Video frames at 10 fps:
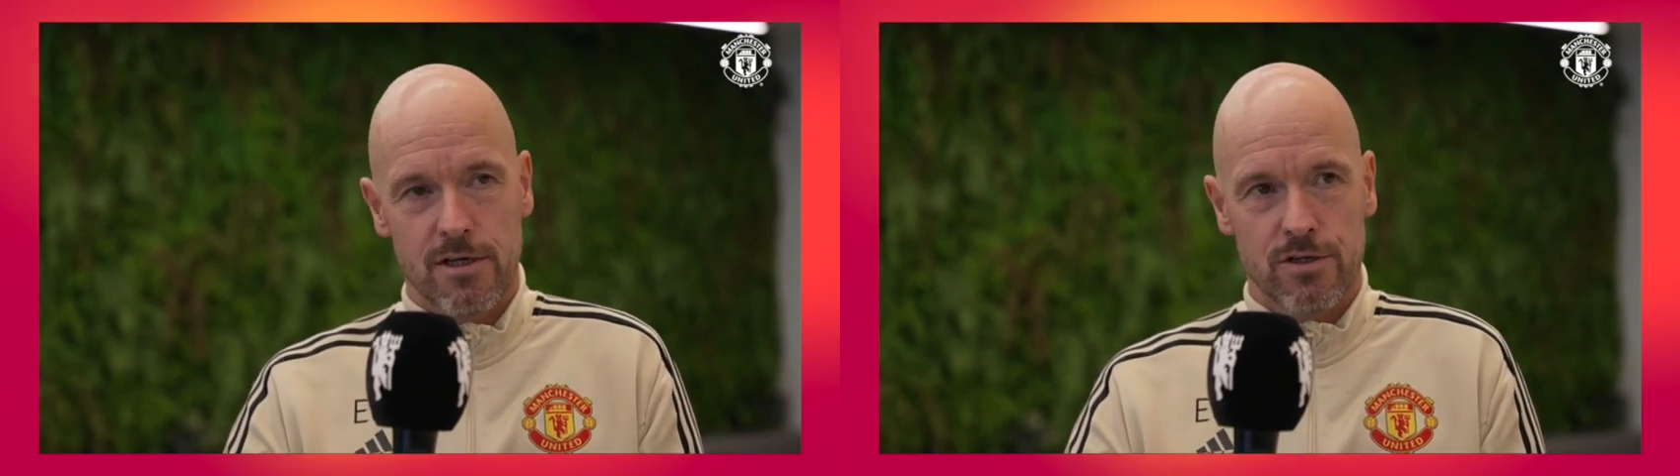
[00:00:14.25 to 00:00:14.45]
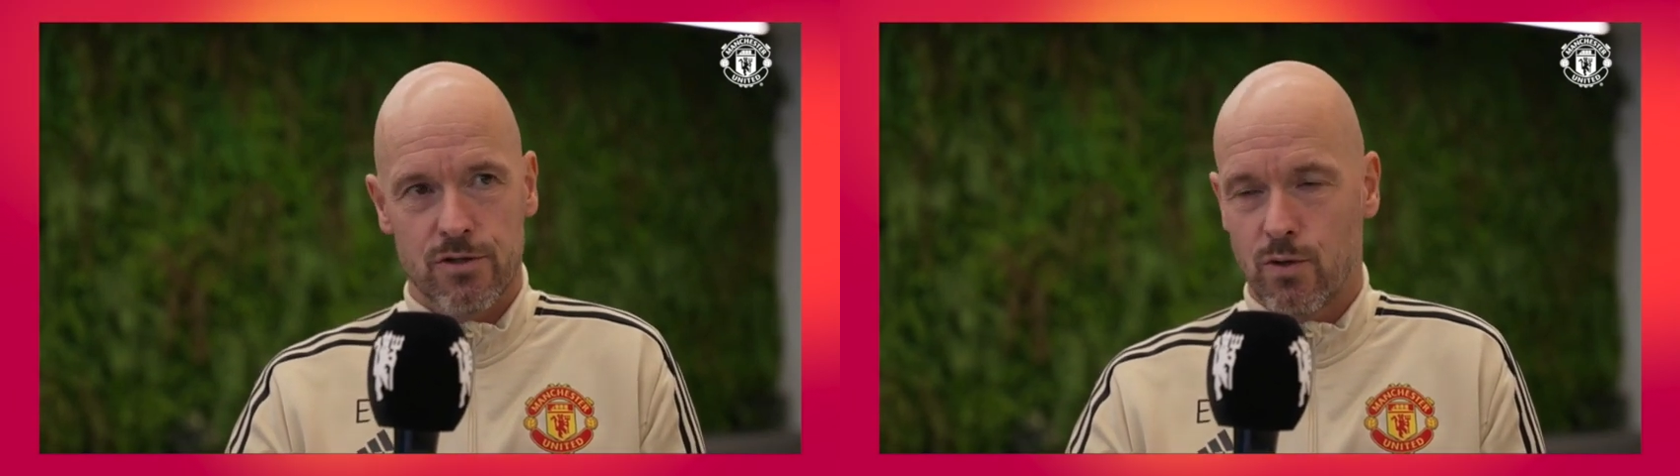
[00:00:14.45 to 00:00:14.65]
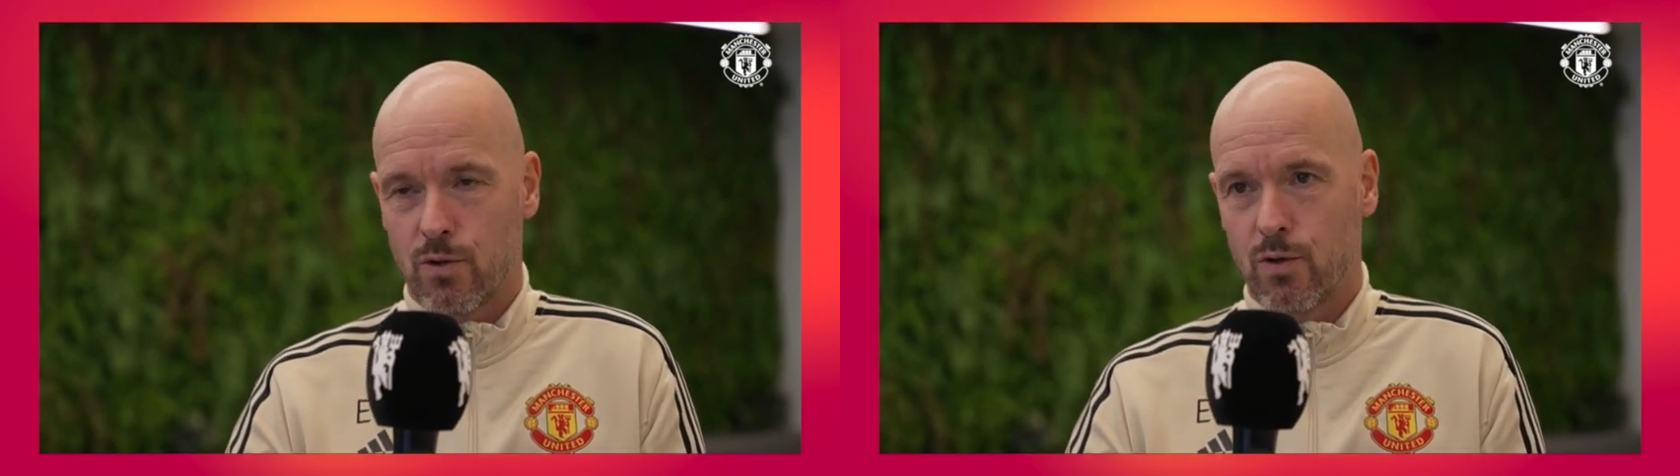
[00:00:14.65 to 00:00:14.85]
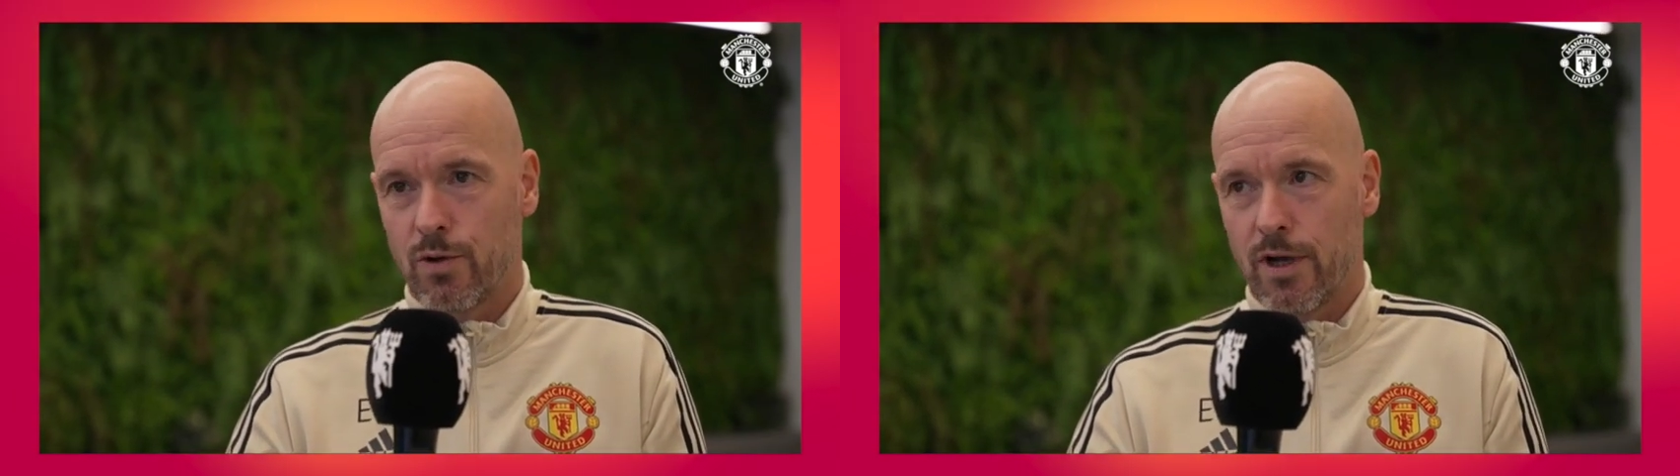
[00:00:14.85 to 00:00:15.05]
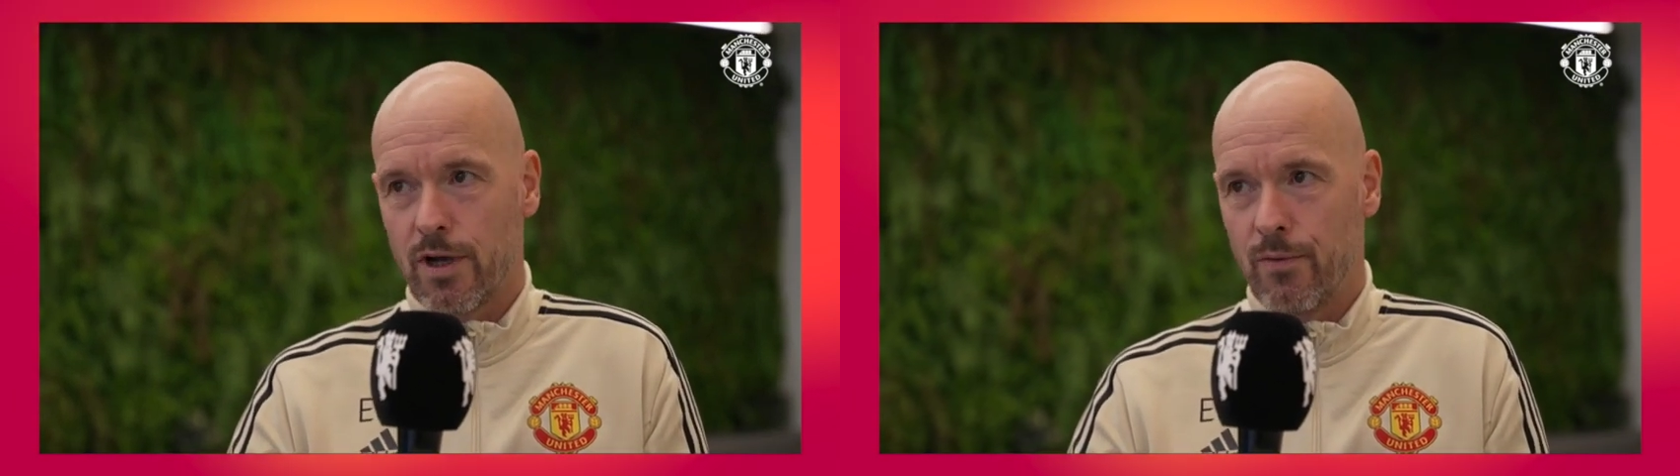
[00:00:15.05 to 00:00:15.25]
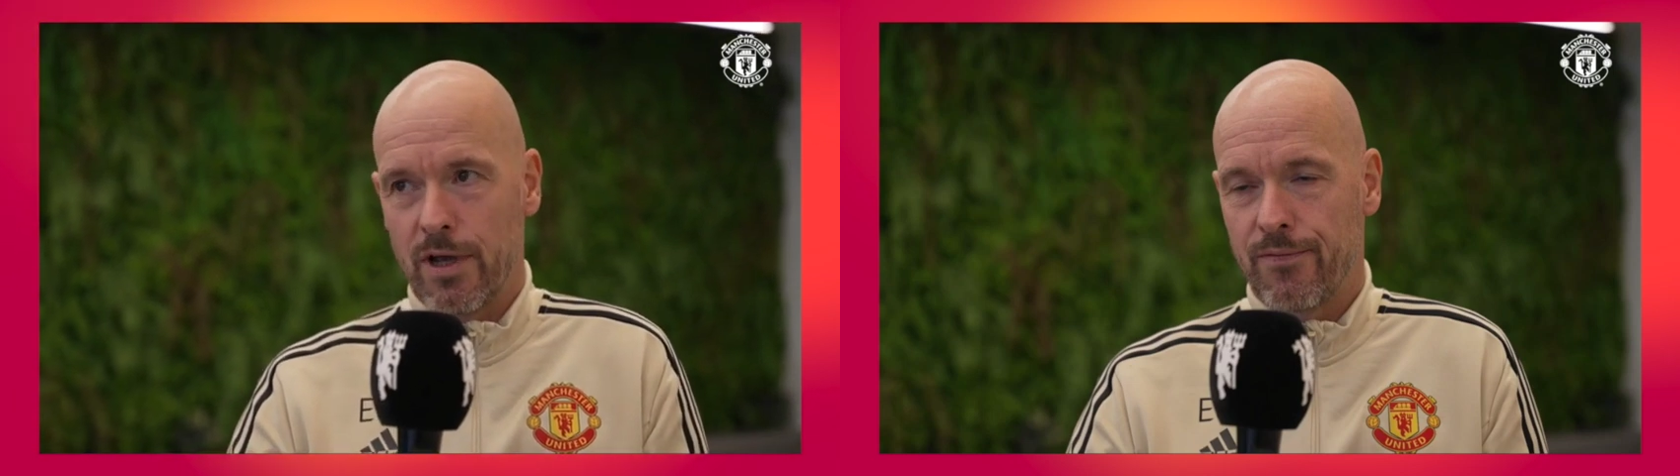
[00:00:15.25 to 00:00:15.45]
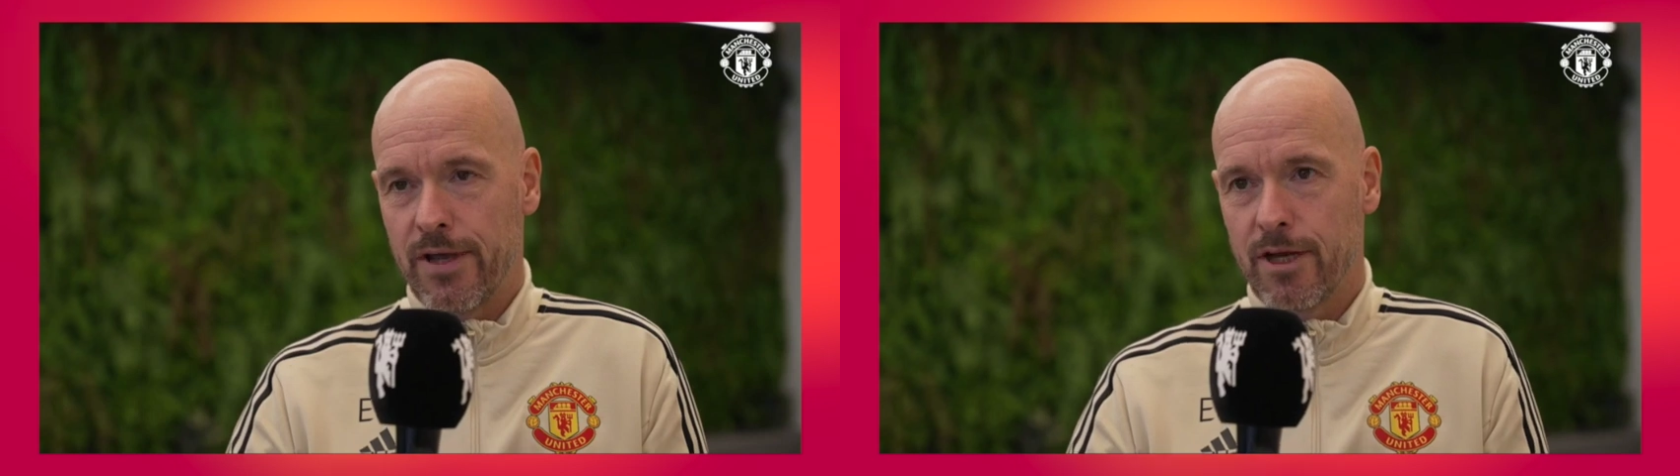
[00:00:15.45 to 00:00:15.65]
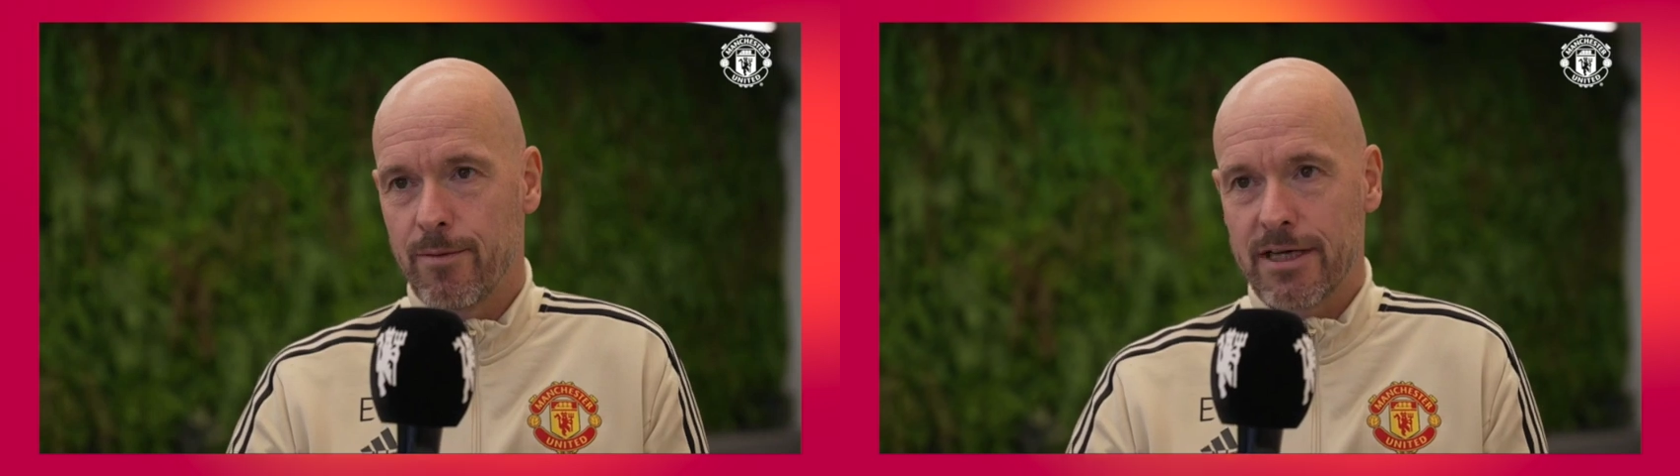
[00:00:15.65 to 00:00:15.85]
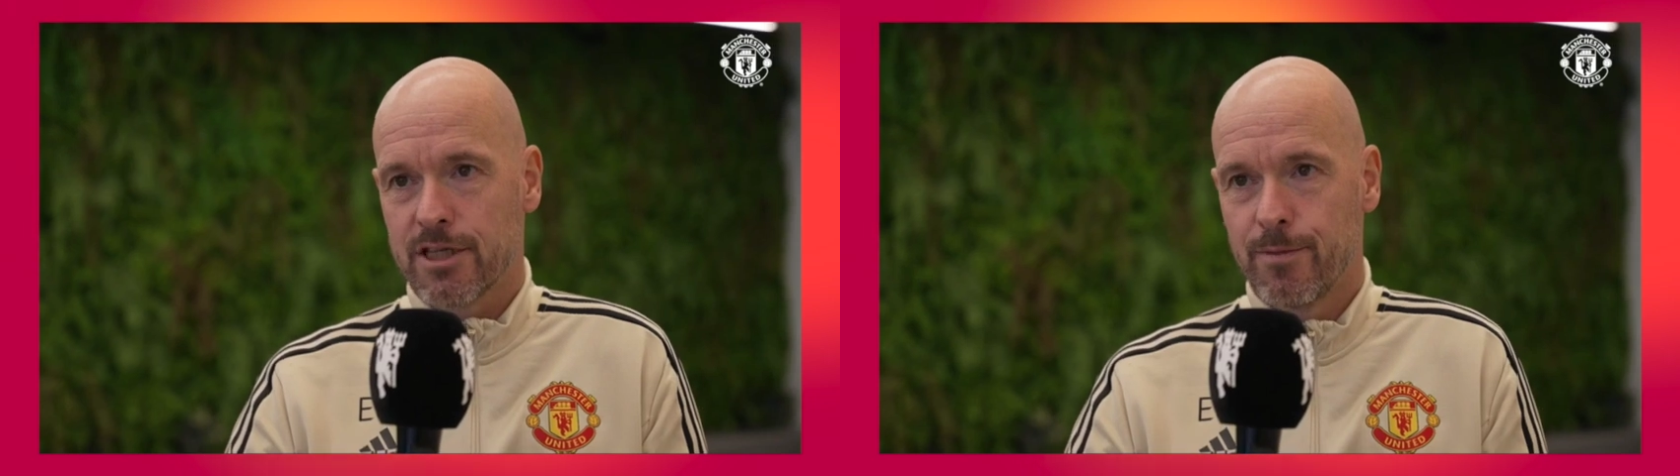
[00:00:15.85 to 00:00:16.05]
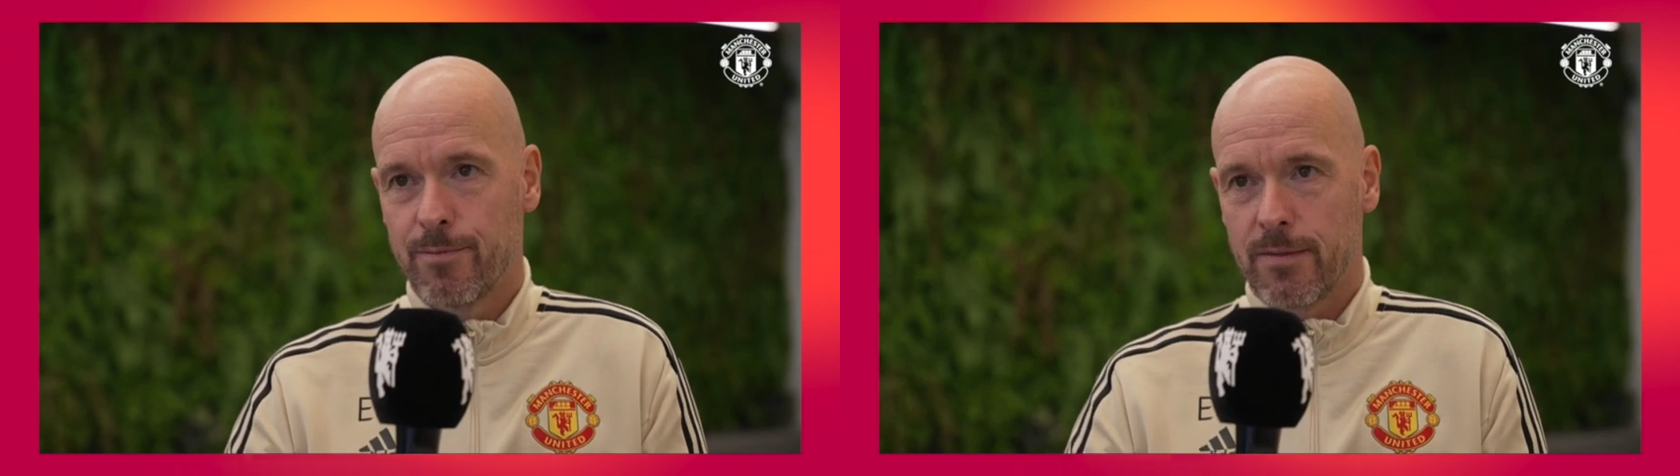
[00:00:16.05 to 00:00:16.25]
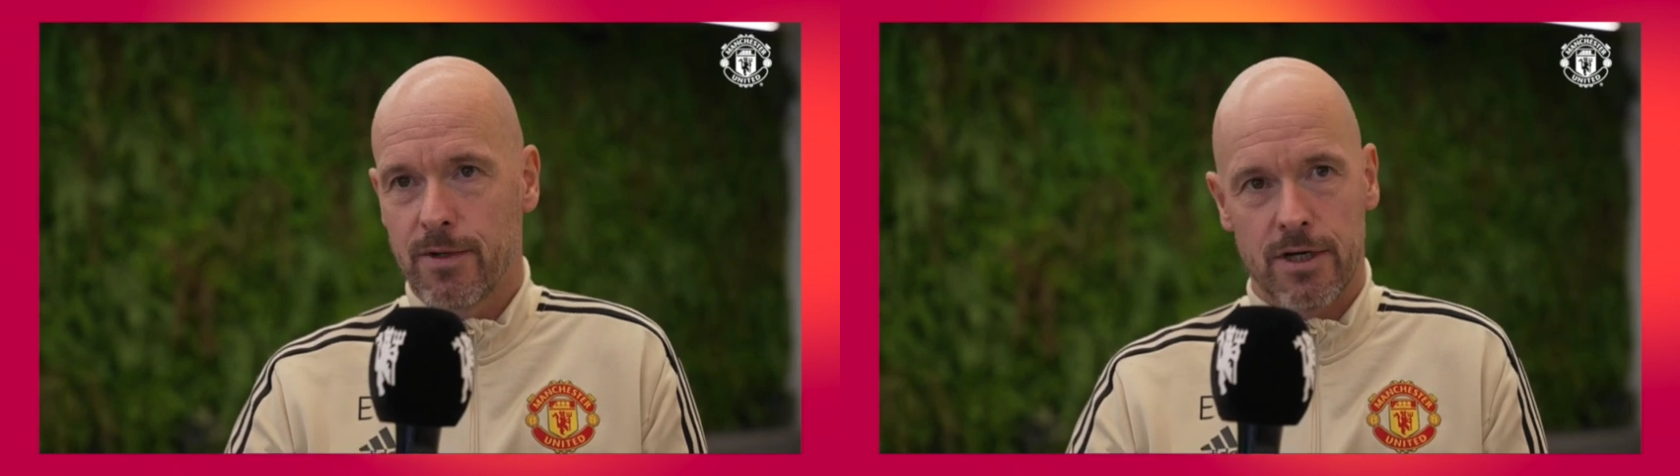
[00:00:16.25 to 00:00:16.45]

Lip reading: So we have here the maximum